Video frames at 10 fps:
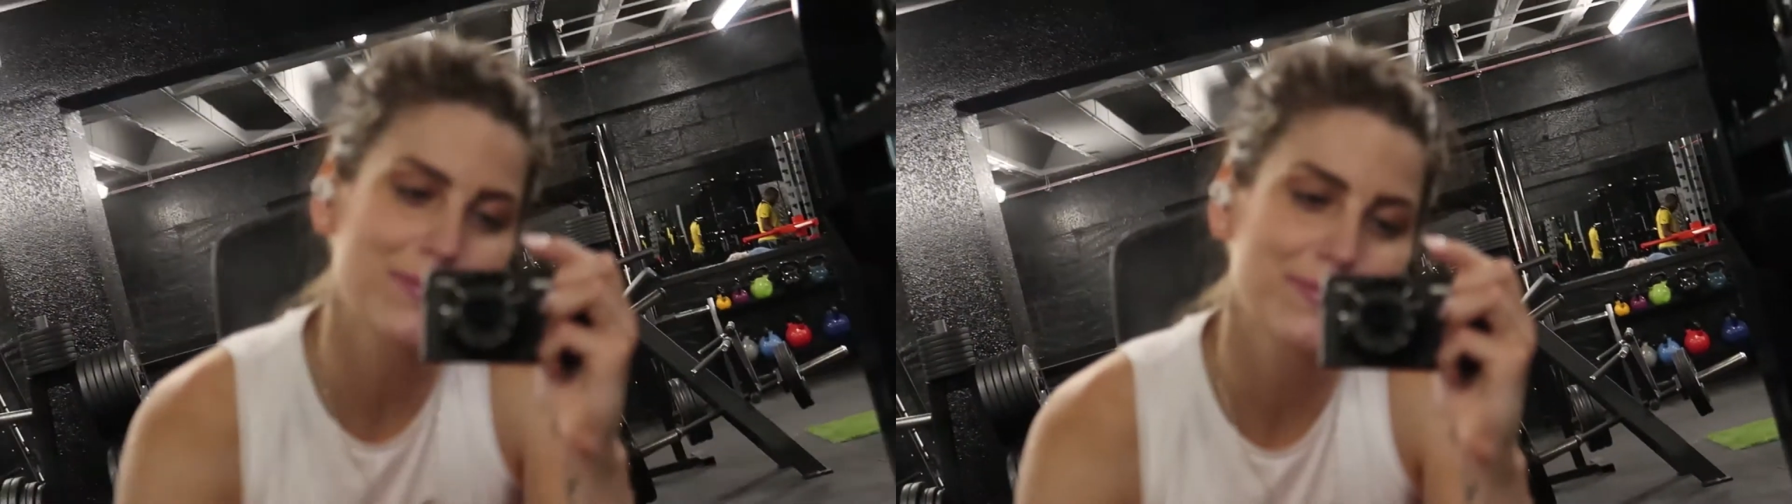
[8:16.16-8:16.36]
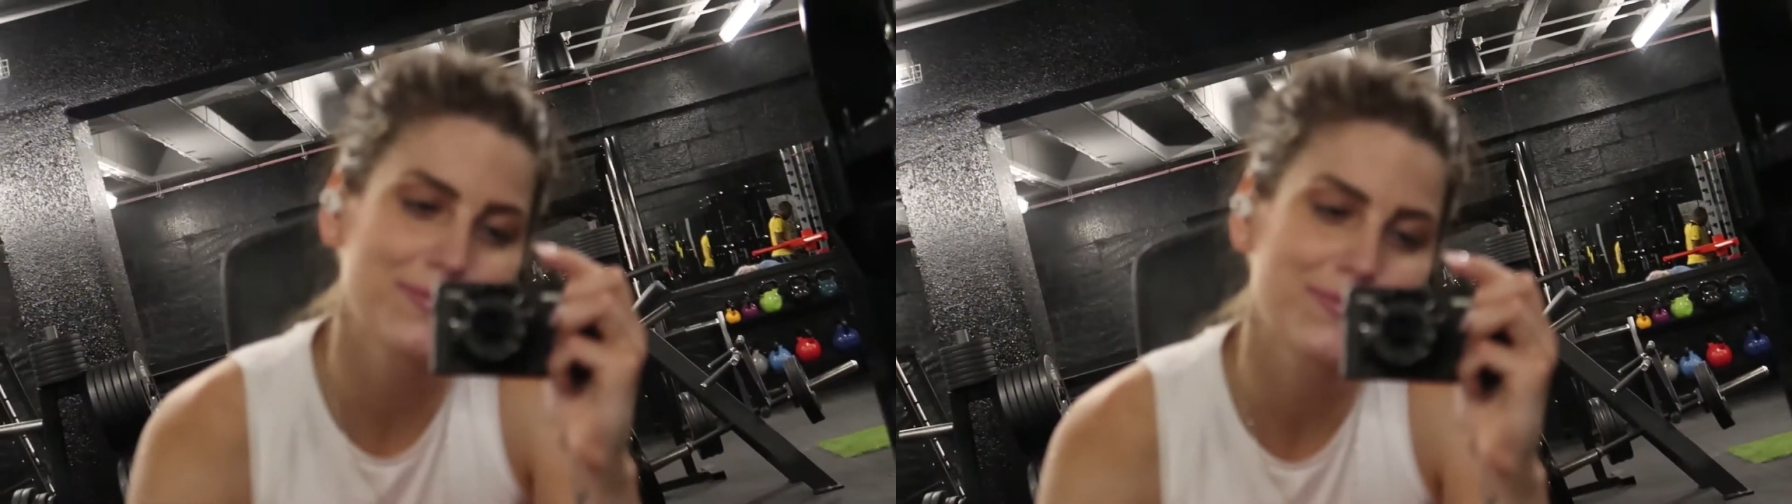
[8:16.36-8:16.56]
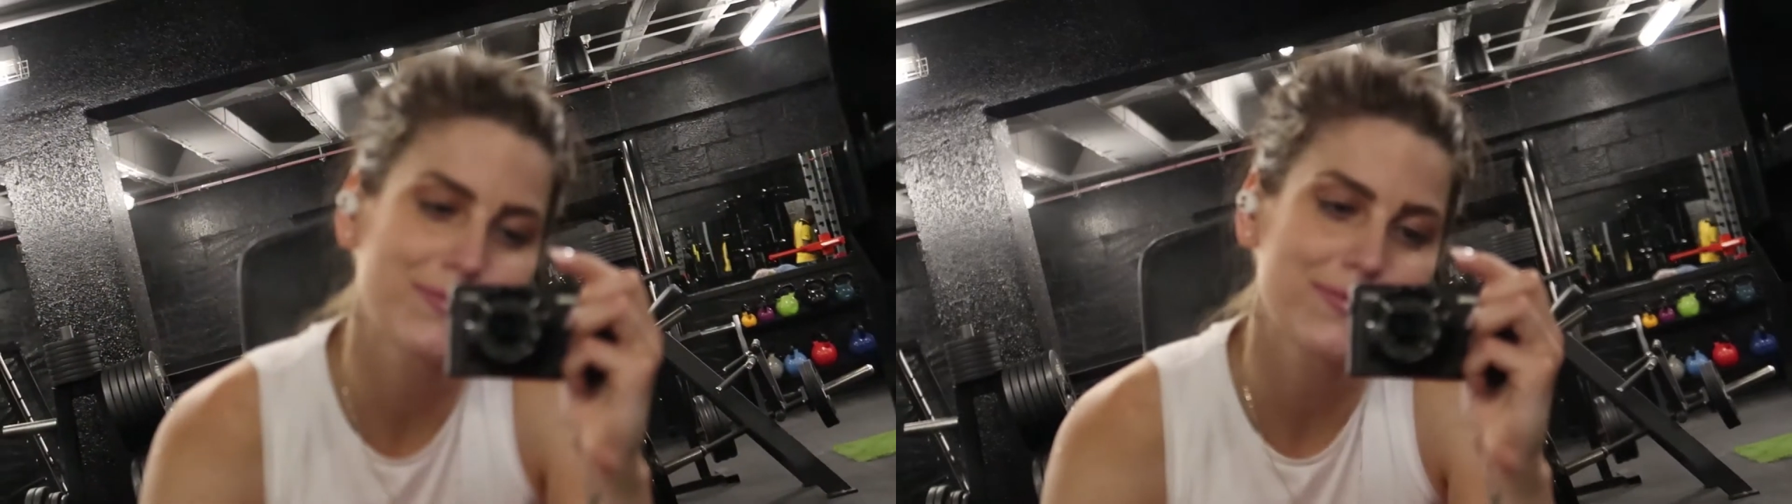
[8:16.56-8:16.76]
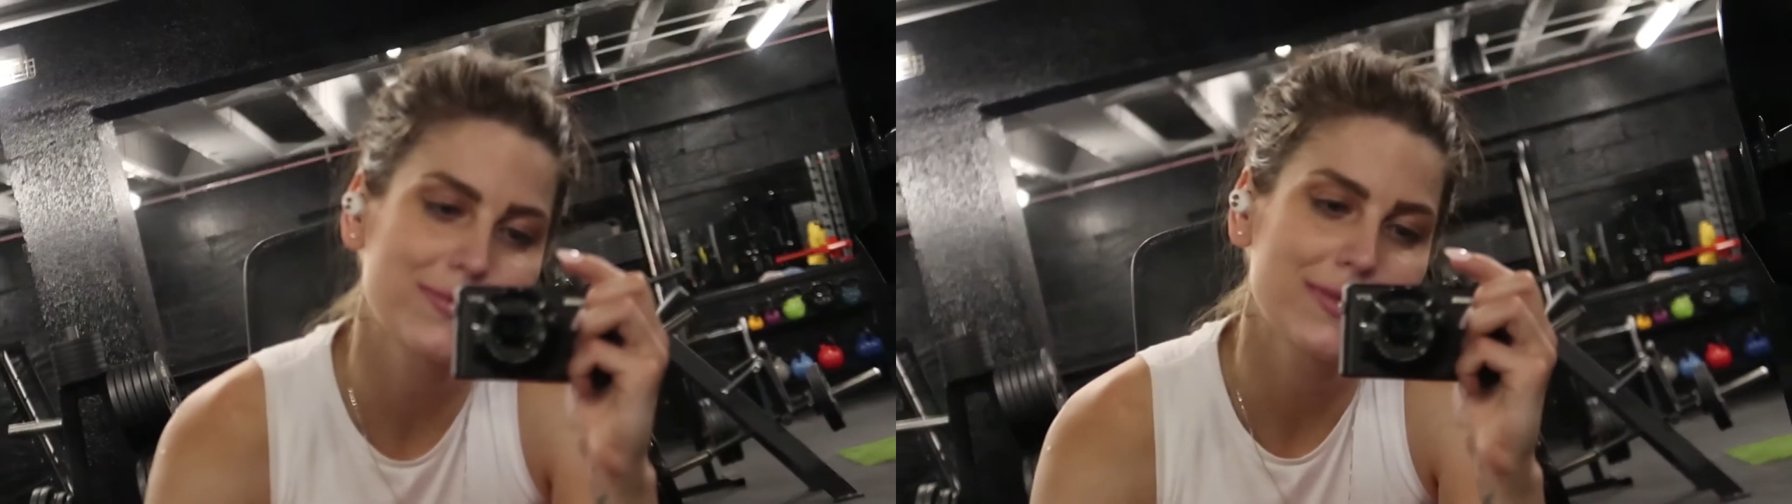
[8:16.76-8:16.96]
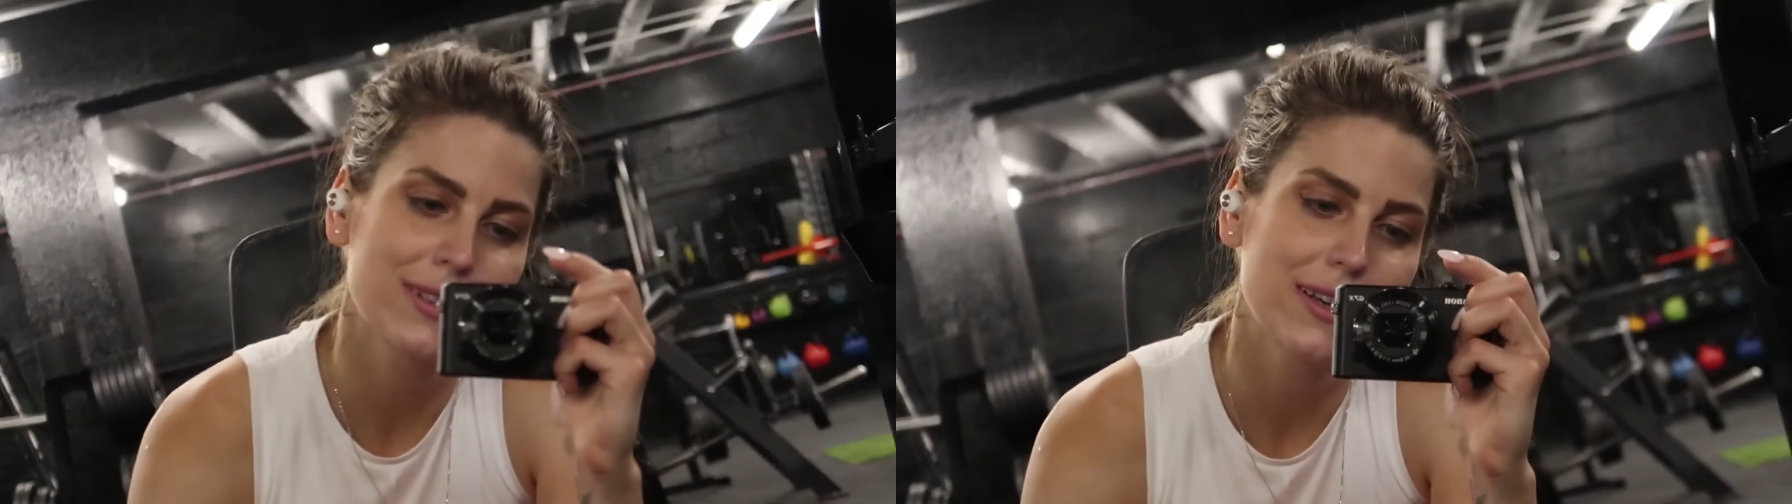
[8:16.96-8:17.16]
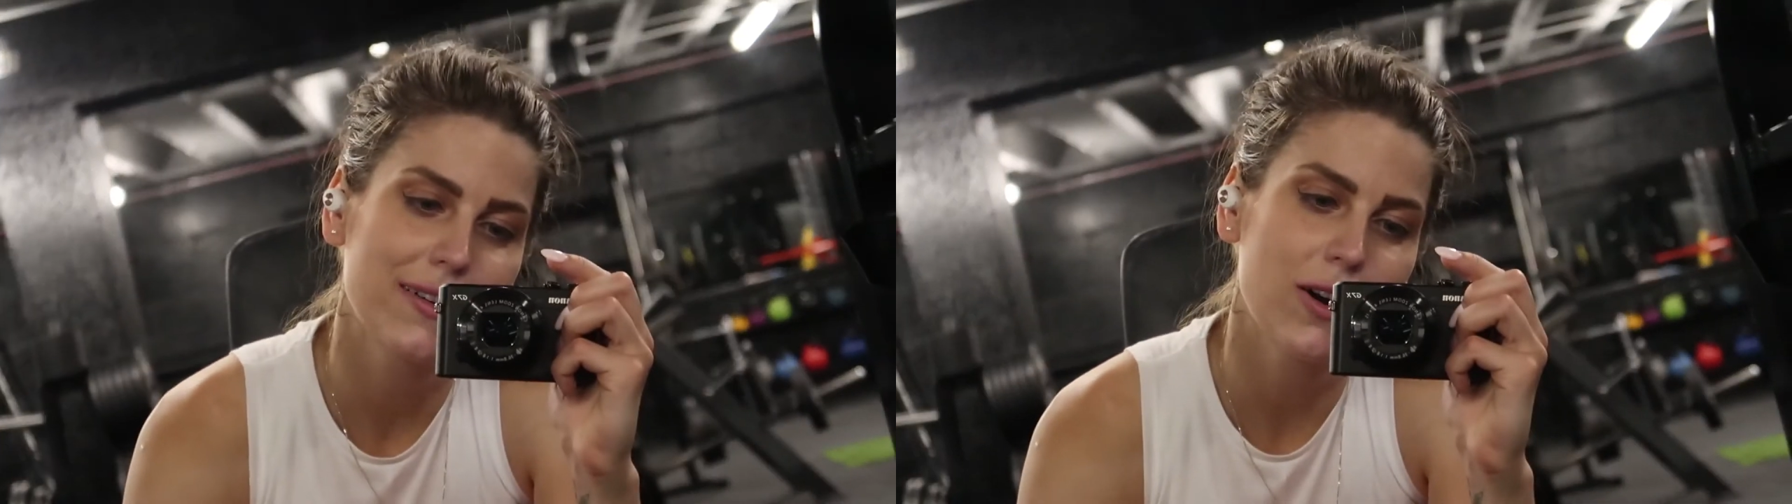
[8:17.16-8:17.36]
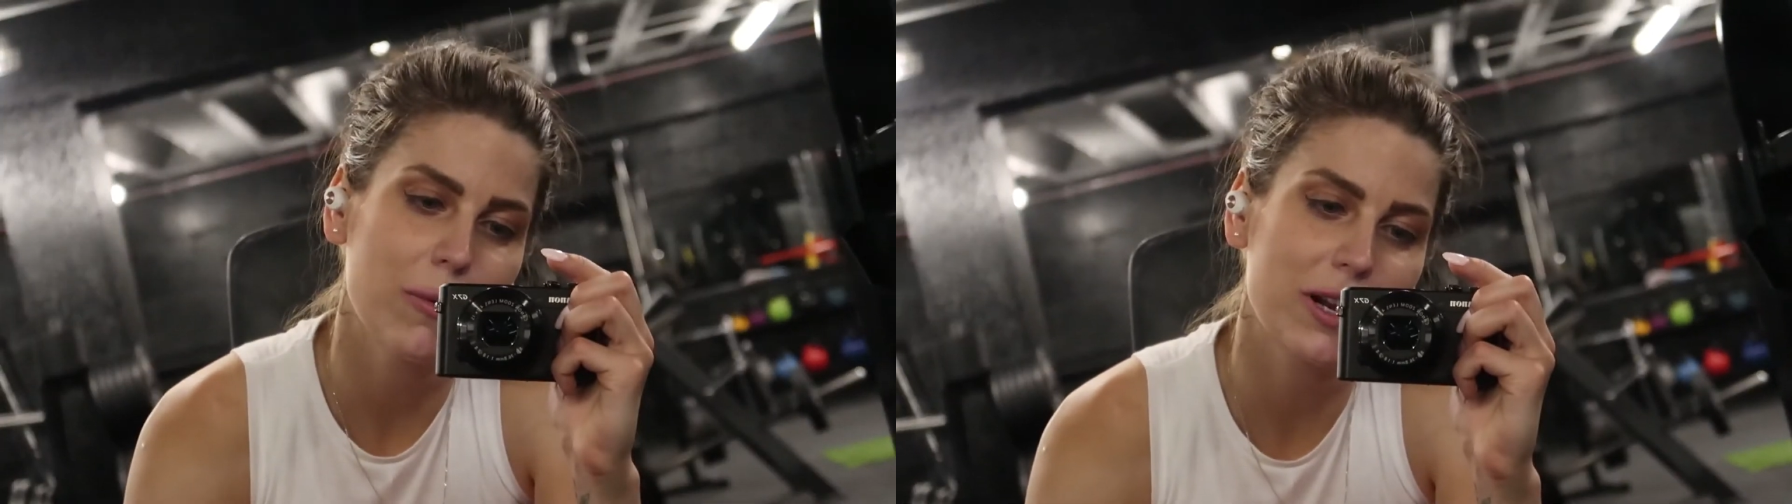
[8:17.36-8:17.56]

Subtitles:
a